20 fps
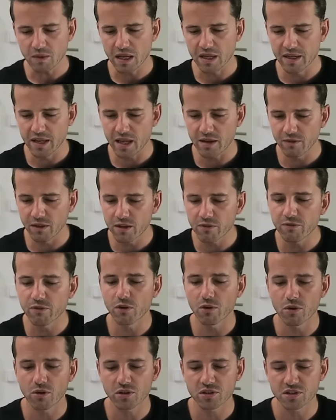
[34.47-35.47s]
daily
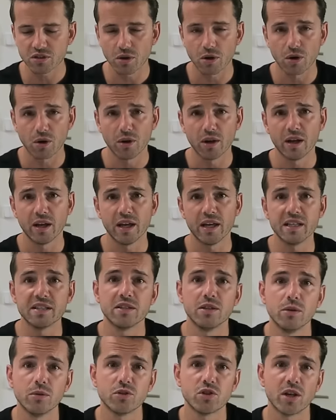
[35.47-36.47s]
vlogs on his
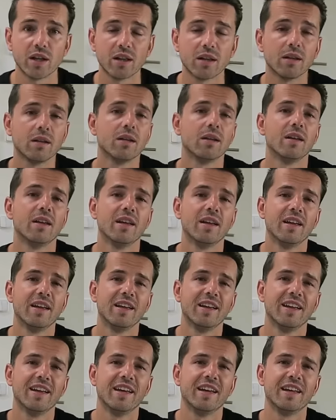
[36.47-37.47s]
new channel.
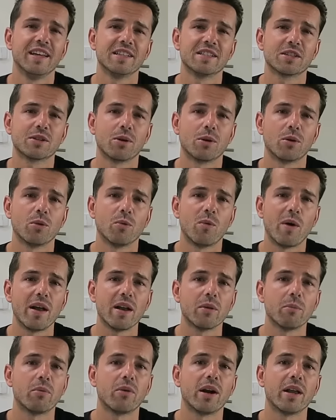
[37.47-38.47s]
It's called
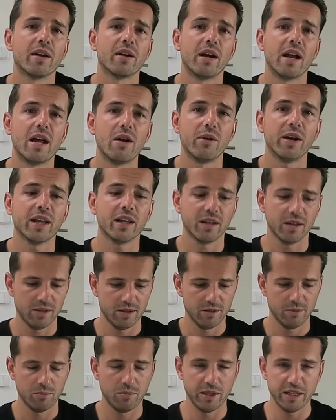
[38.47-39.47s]
ViralBrothers Erik.
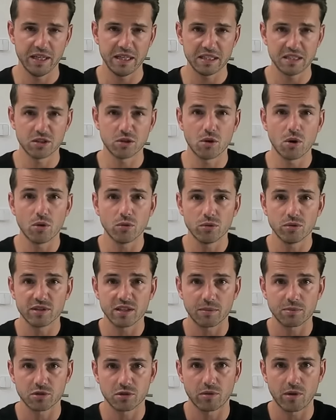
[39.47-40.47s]
Please go to
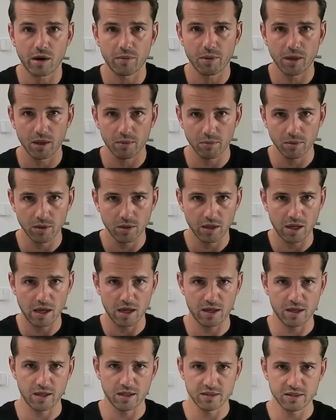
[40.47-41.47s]
subscribe him.
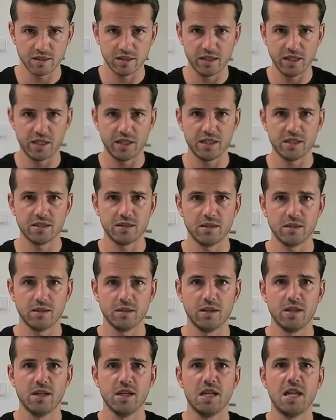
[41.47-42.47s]
Here is
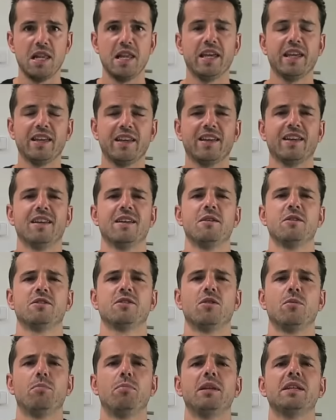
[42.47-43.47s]
the link.
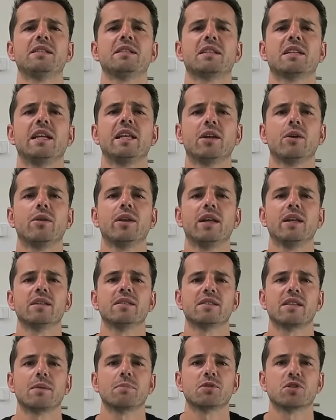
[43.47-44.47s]
So please click on it,
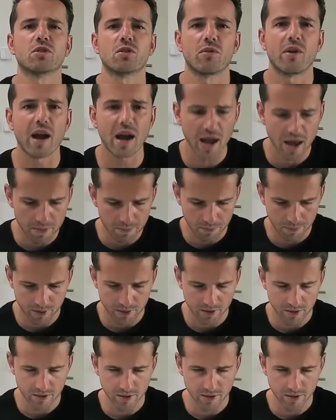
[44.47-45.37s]
subscribe